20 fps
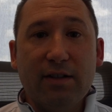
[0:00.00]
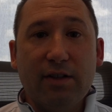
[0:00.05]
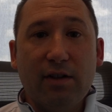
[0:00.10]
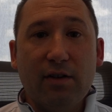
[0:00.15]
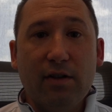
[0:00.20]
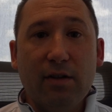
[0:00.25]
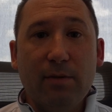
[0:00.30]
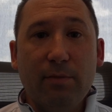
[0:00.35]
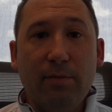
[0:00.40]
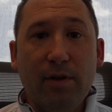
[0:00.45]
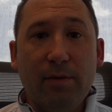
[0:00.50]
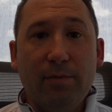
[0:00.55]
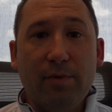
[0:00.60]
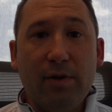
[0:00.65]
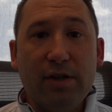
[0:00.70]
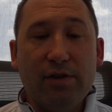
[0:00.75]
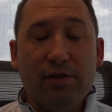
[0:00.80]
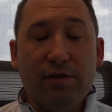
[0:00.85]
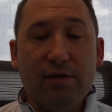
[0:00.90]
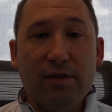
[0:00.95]
the current blood
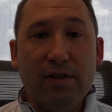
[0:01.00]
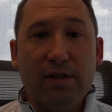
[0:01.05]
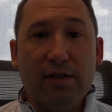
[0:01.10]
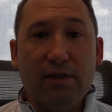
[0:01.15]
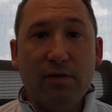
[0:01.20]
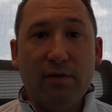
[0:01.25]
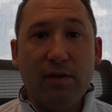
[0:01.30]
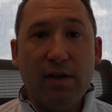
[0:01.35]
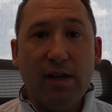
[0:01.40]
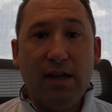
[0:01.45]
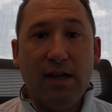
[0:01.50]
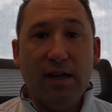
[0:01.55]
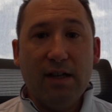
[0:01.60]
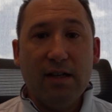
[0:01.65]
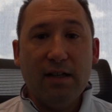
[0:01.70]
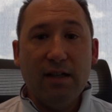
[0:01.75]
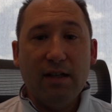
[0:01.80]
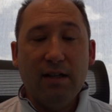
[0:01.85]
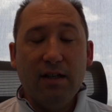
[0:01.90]
pressure is okay.